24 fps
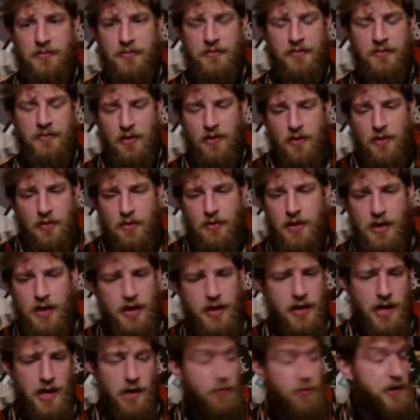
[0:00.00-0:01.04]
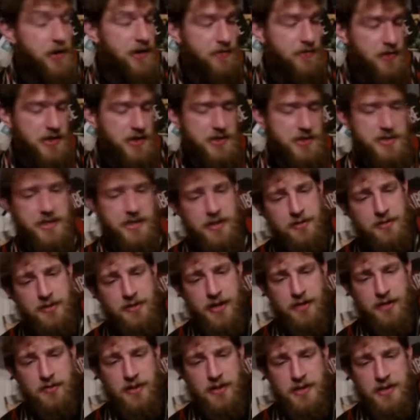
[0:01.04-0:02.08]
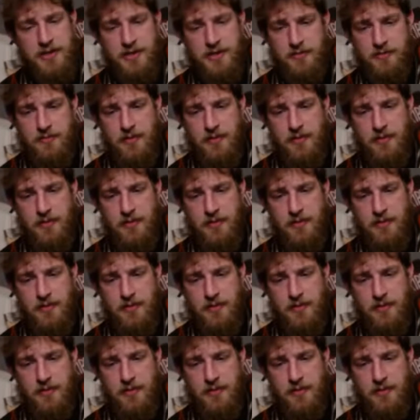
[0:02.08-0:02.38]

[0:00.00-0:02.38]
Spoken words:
So, and we have a list here. They have a list.